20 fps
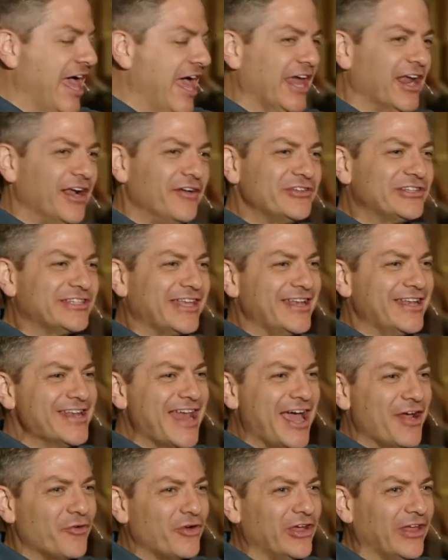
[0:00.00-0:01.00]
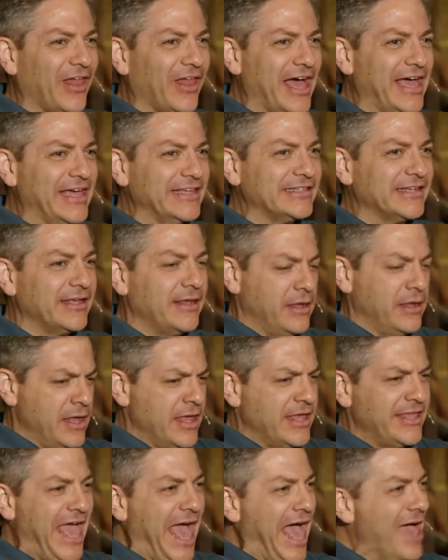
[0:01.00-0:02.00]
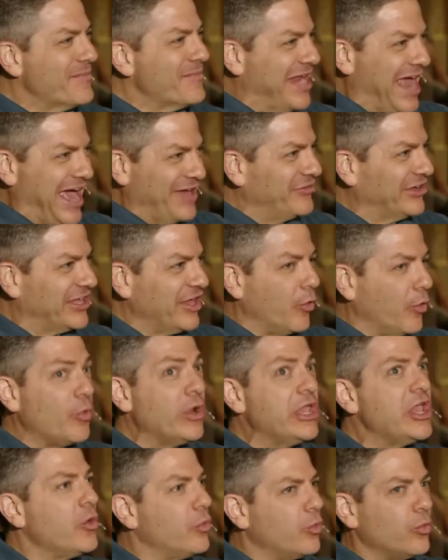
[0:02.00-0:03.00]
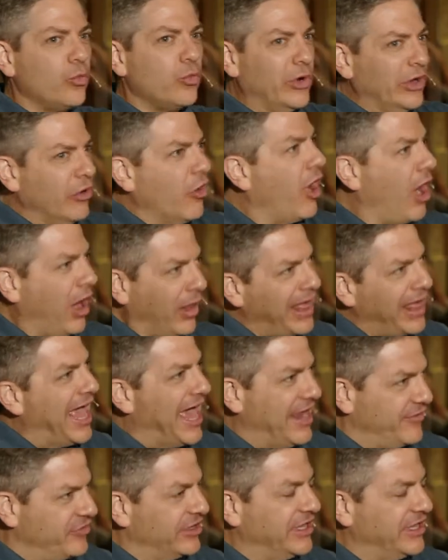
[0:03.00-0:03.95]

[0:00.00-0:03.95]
And all of a sudden I realized, I'm an advocate. We're all advocates.